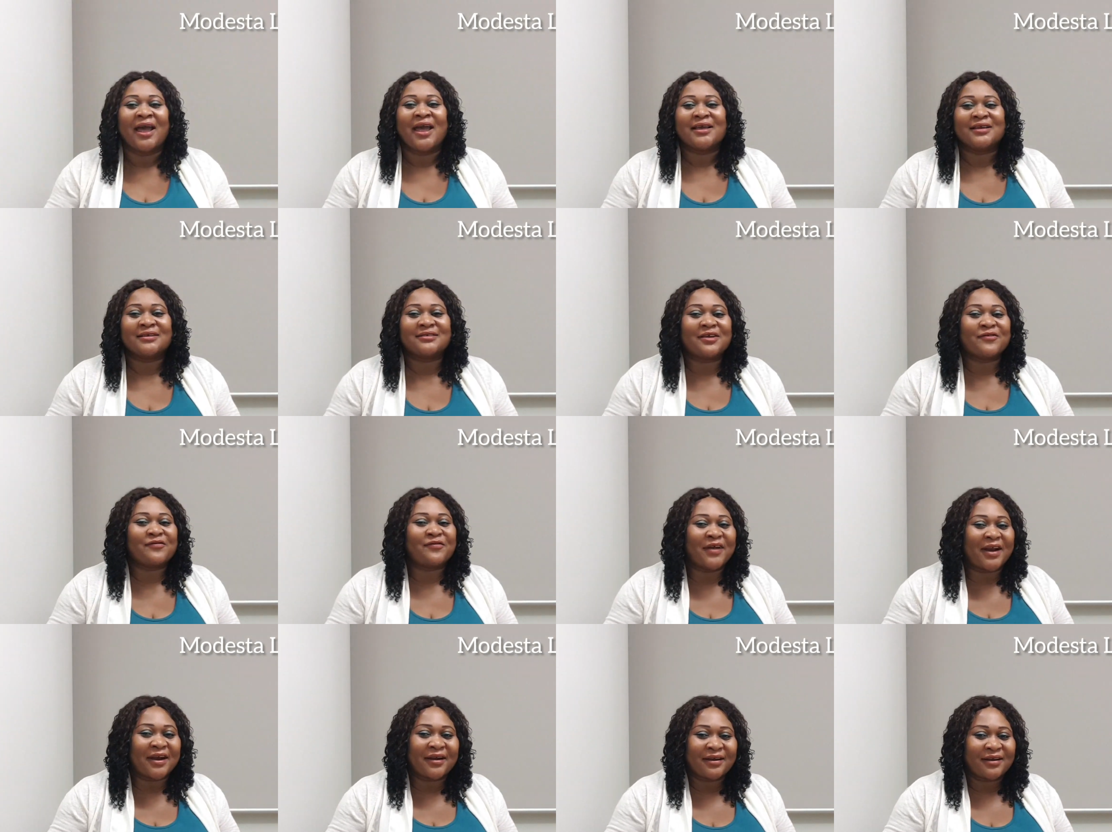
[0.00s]
He's a
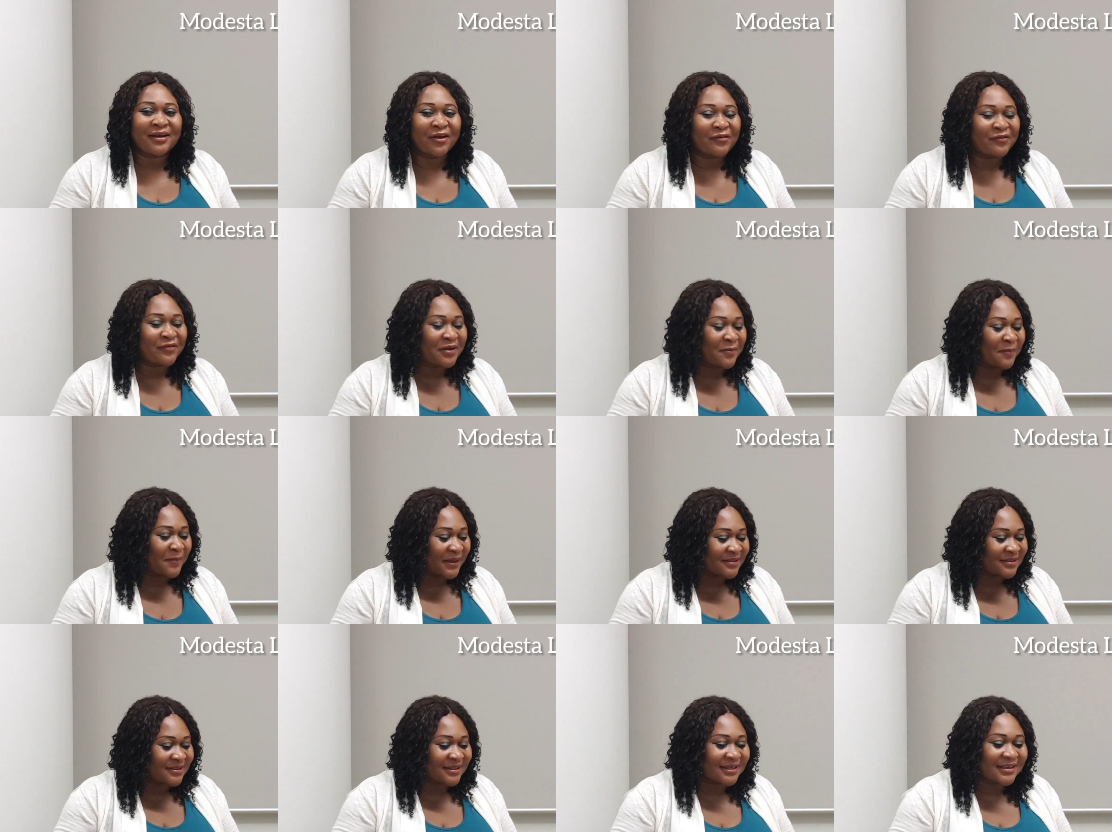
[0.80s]
very lovely
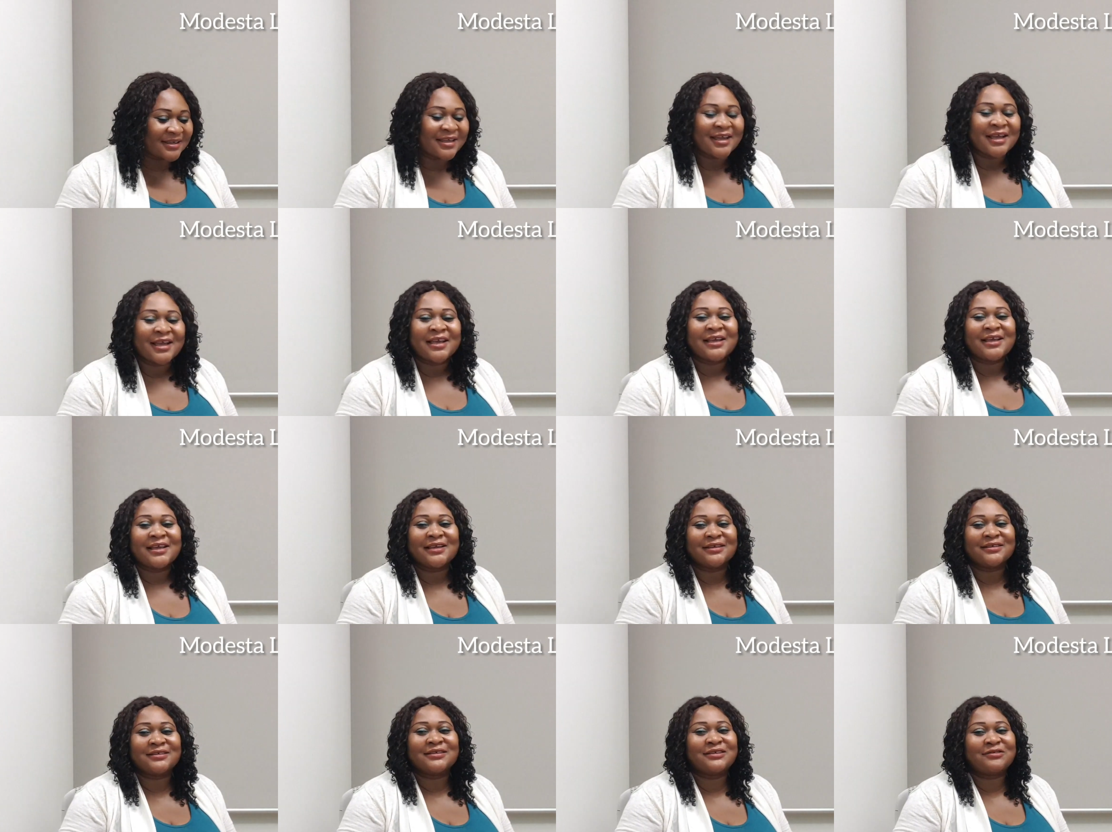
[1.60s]
person.
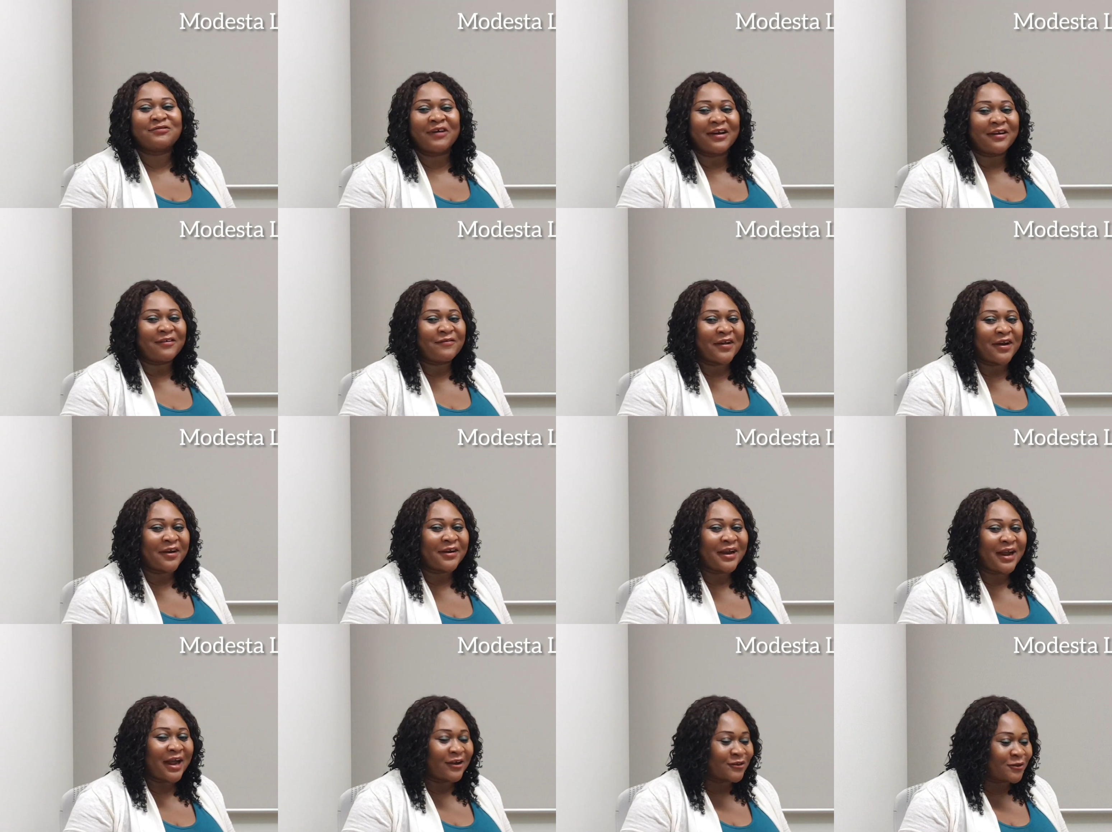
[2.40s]
He's very,
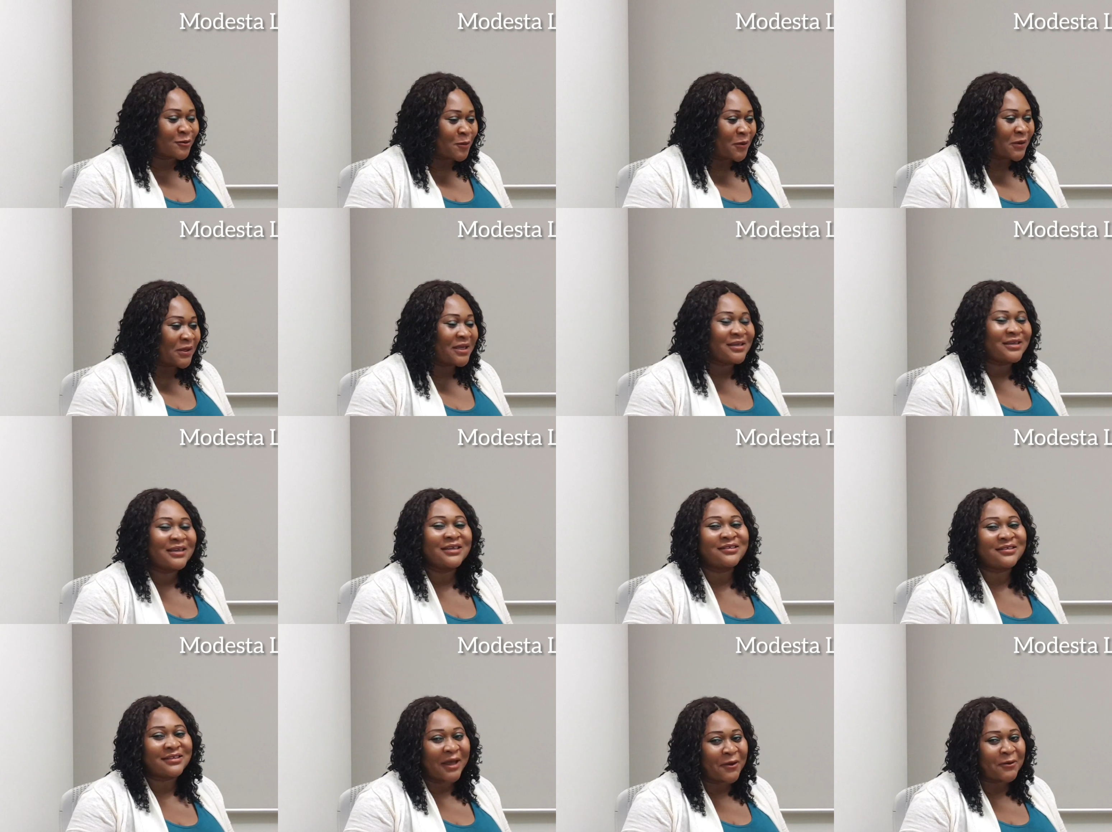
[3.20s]
very outspoken. He
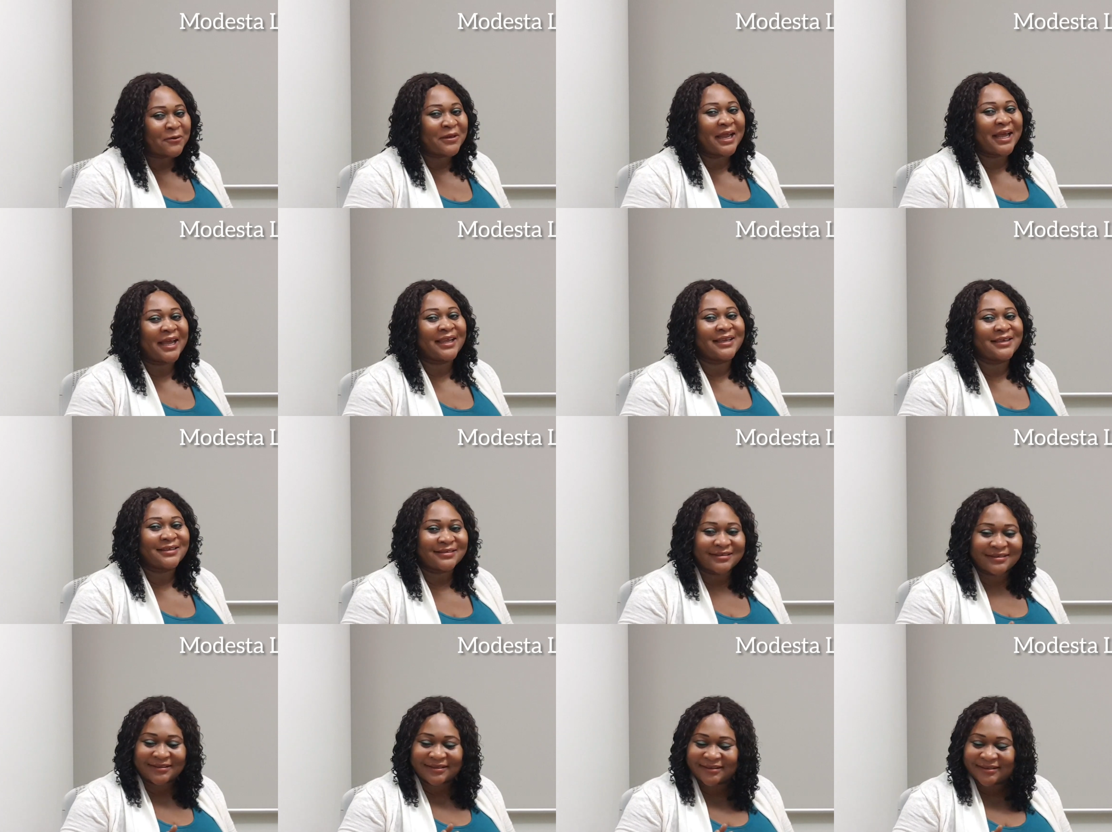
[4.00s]
sounds like
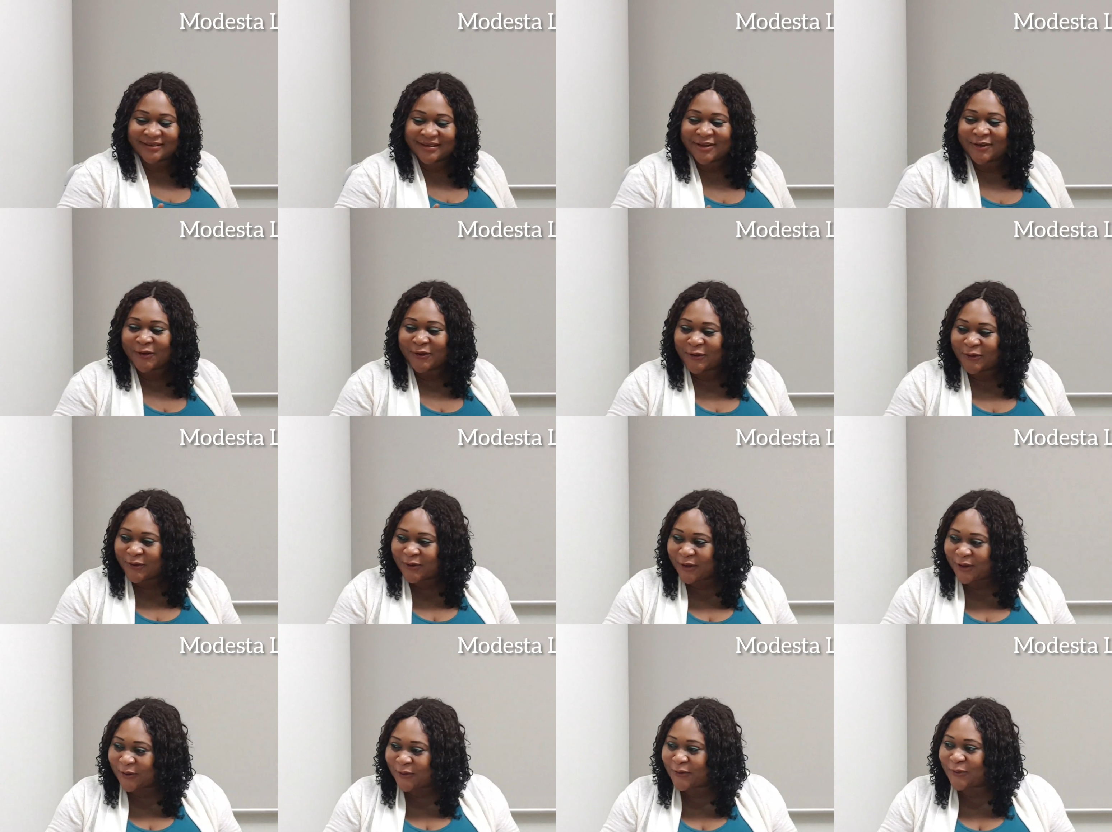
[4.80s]
he's
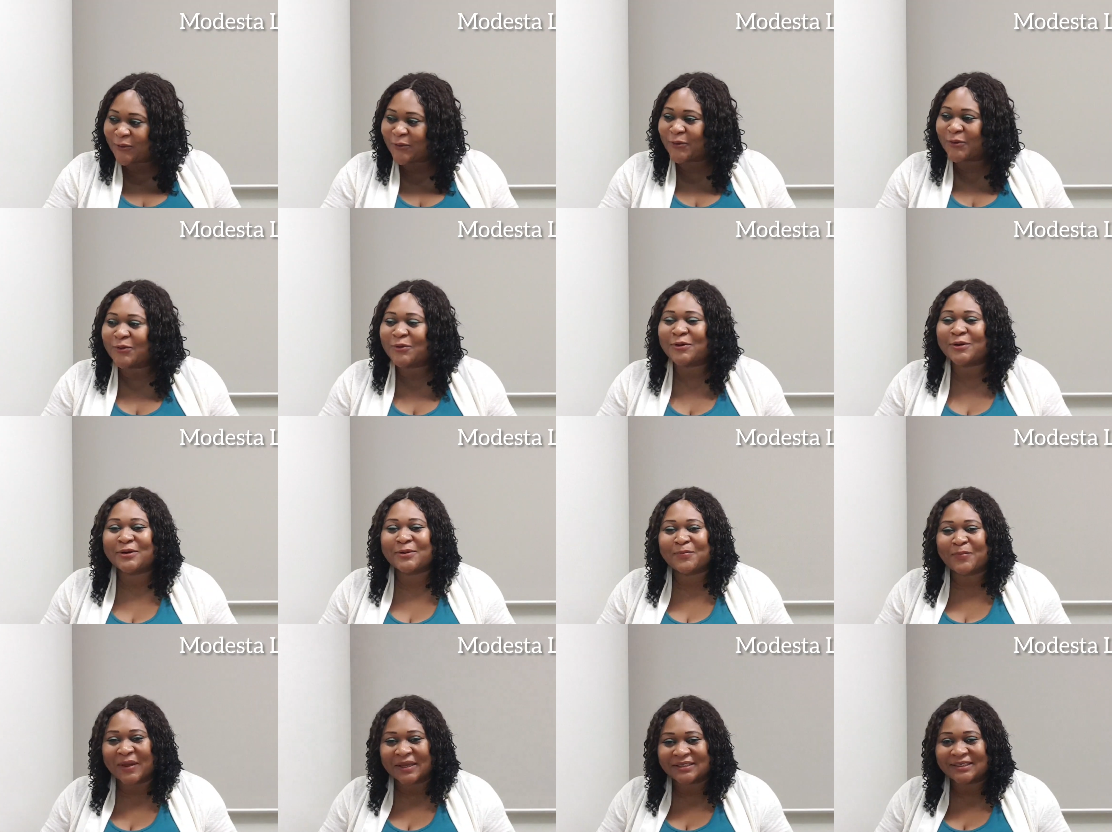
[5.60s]
a cool
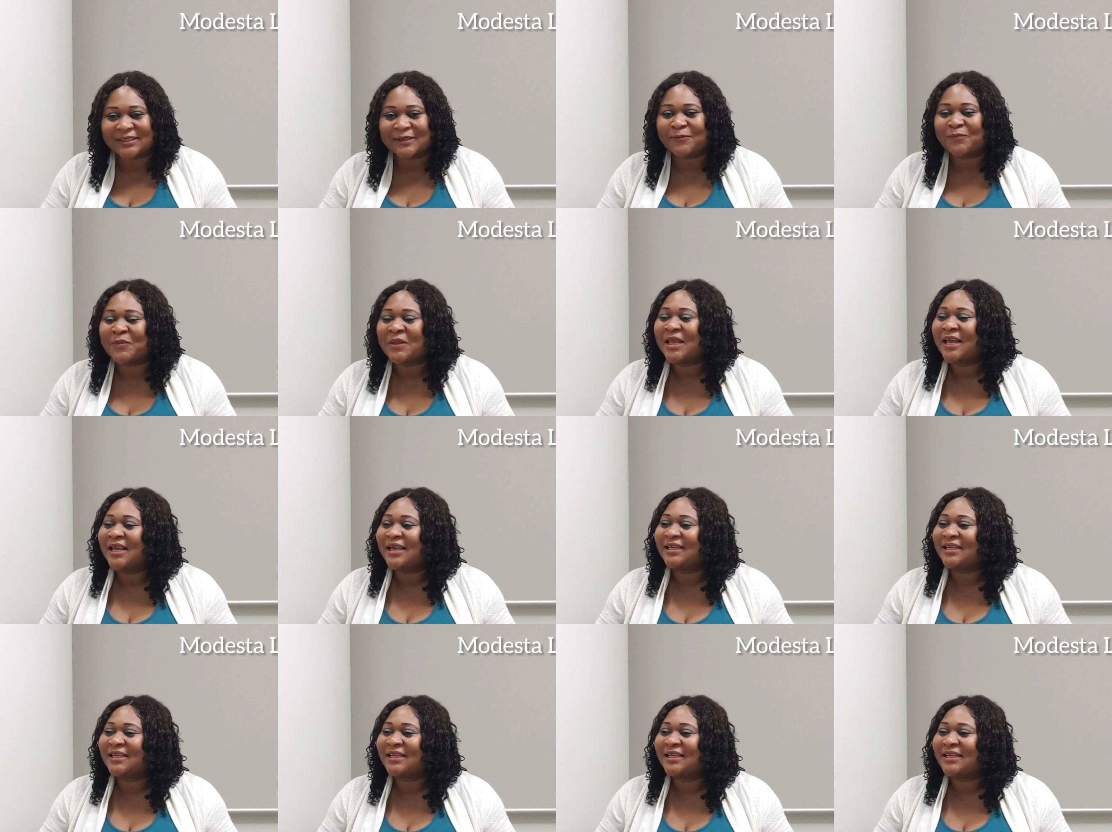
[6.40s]
person.